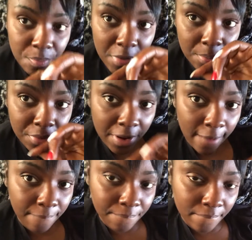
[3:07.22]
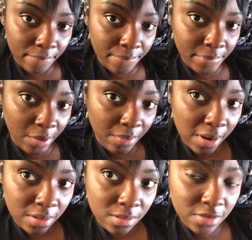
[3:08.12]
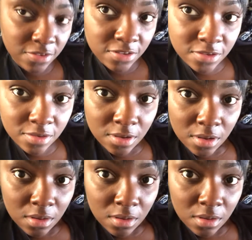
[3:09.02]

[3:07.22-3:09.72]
Remember that. All right. This is